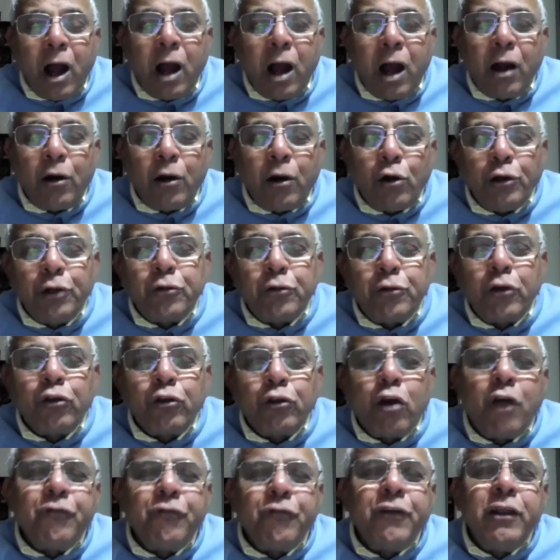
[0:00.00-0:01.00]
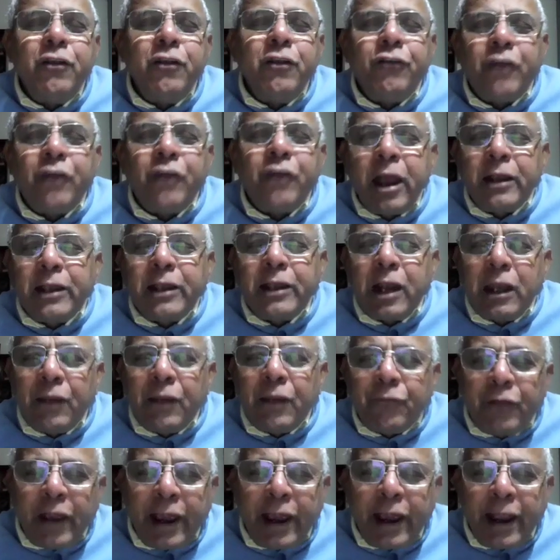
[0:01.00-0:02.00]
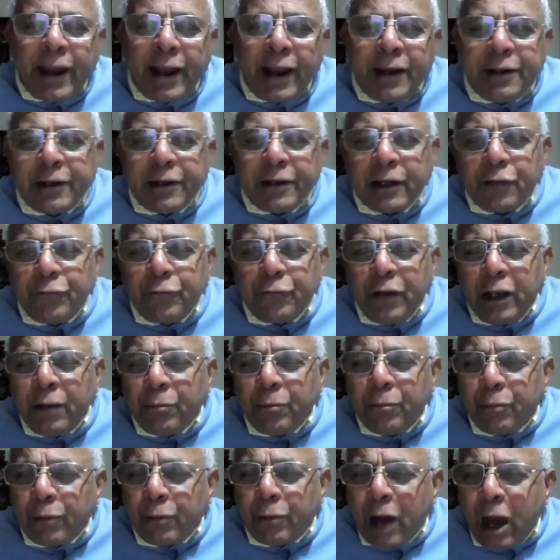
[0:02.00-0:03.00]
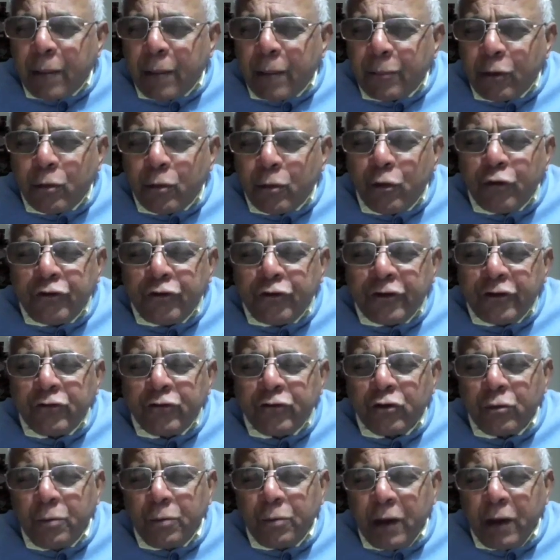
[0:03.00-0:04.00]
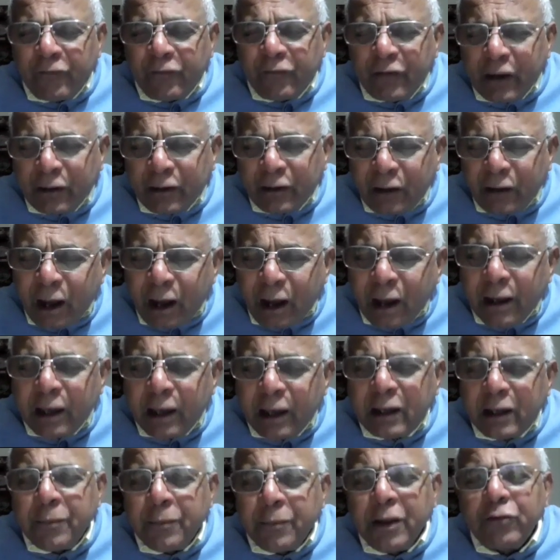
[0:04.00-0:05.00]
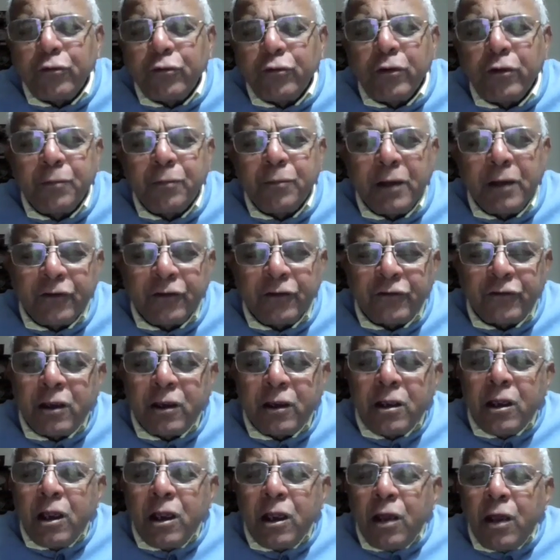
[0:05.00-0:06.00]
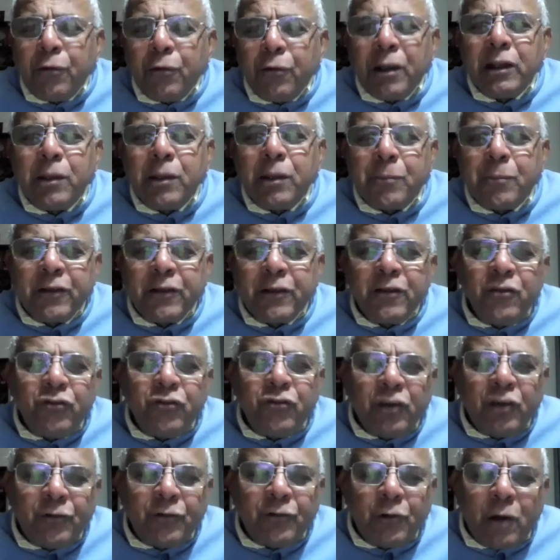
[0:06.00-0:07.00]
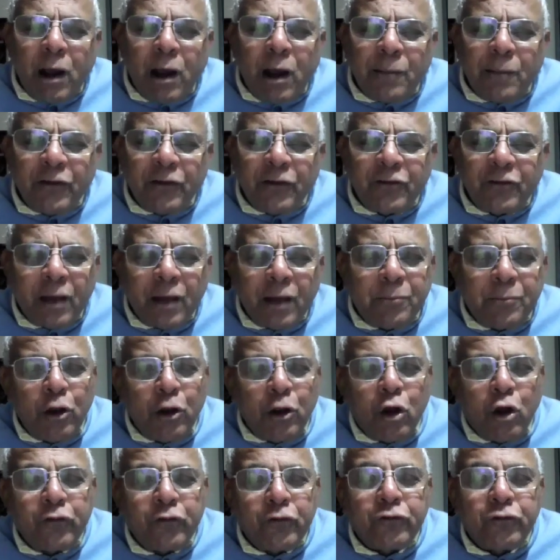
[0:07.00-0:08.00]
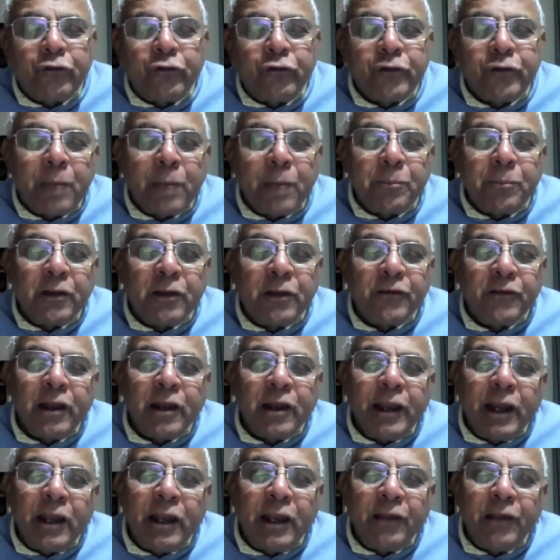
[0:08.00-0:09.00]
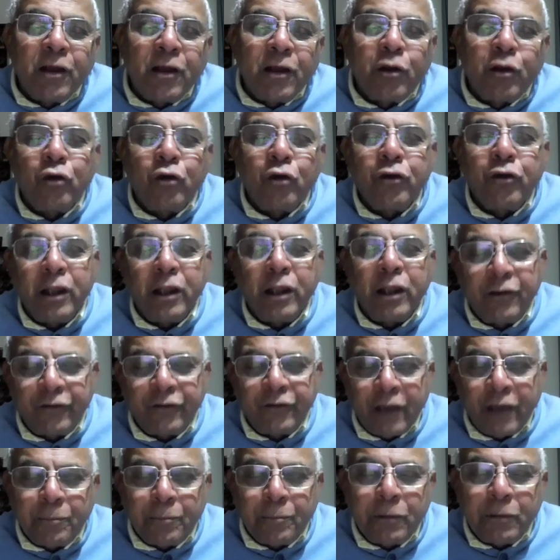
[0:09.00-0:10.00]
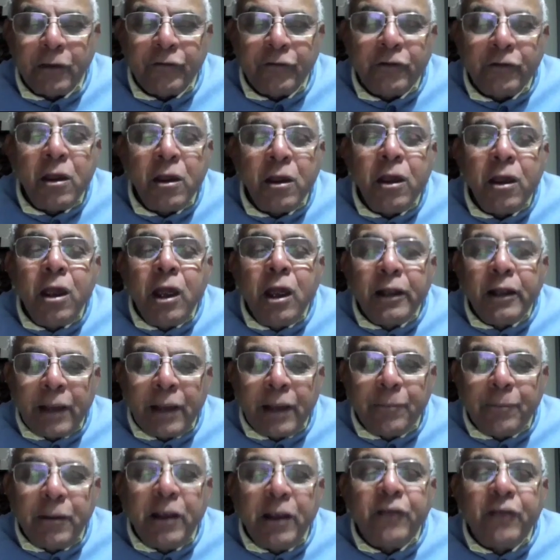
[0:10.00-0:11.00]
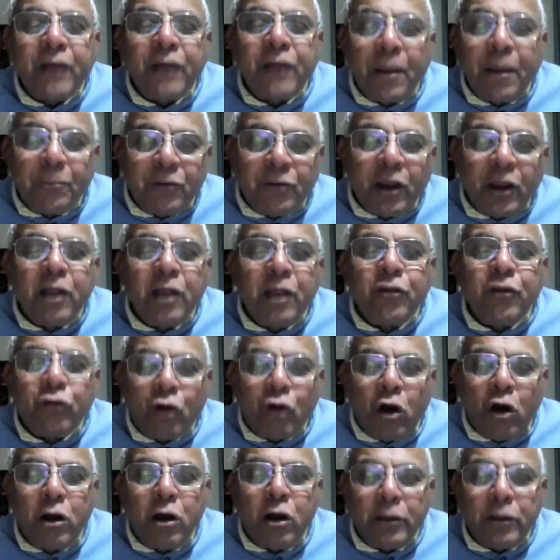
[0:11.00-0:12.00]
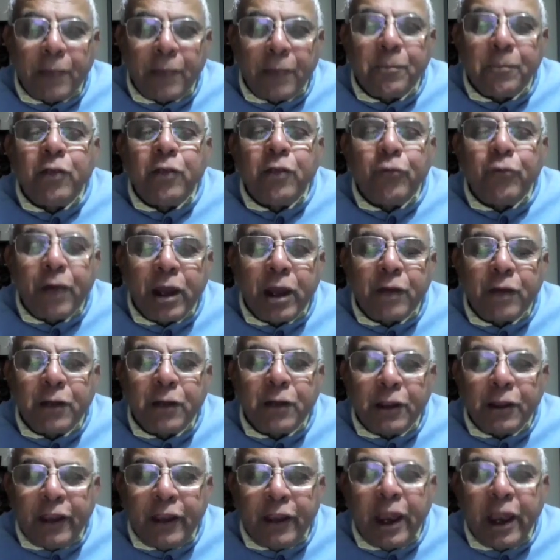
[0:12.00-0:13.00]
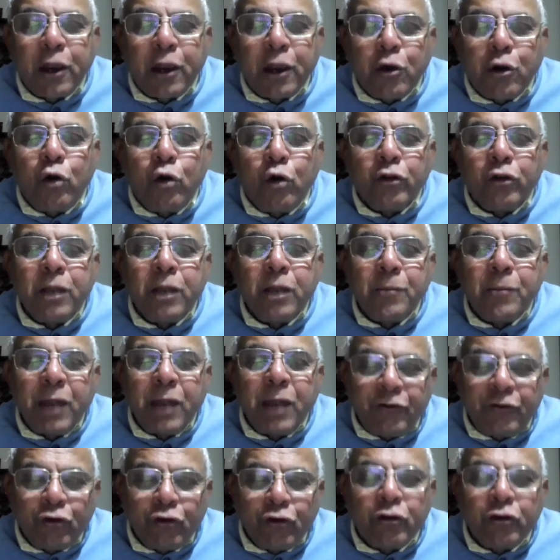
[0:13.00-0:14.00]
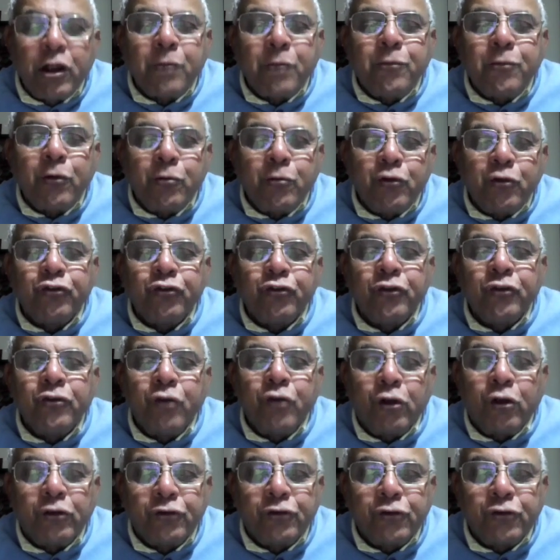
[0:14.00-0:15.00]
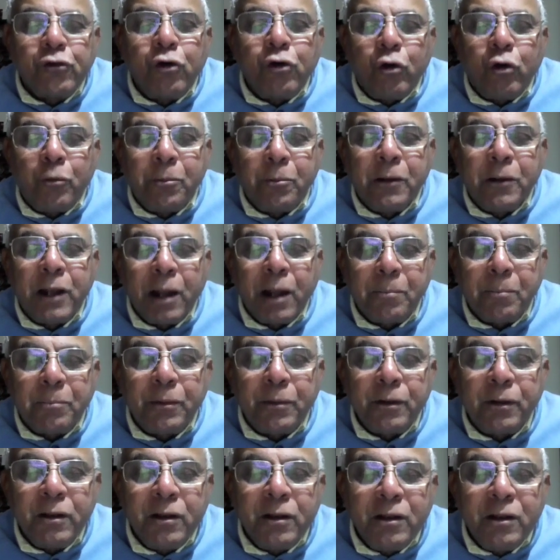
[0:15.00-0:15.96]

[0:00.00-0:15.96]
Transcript: It was often said that if they enter, our promotions would be affected. I think the myth was burst when the present chief of army staff belongs to sappers and ladies are already in sappers. That means something is wrong. That means wherever they go, they make sure that promotions also open up.